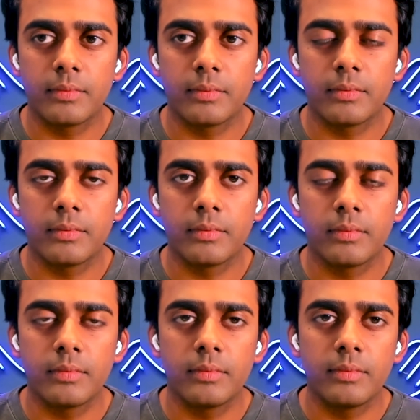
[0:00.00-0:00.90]

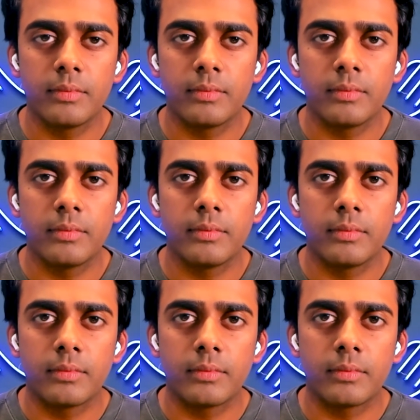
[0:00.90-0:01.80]

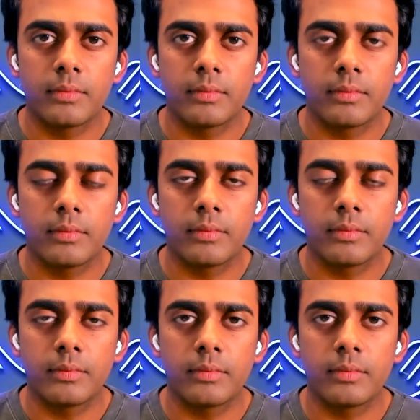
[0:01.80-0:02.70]

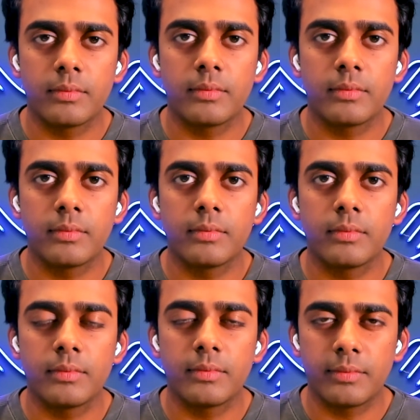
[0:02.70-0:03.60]

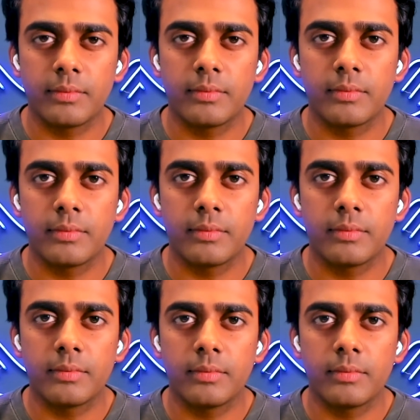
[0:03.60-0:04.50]

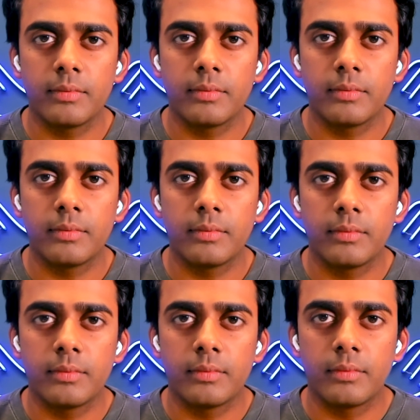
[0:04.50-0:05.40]

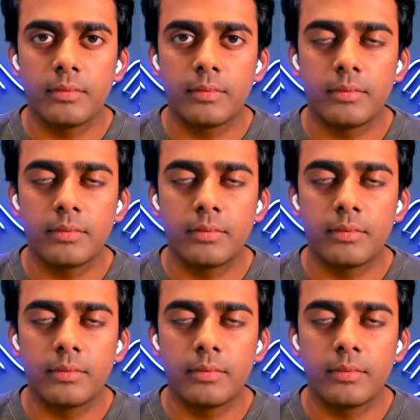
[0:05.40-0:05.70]
[no speech]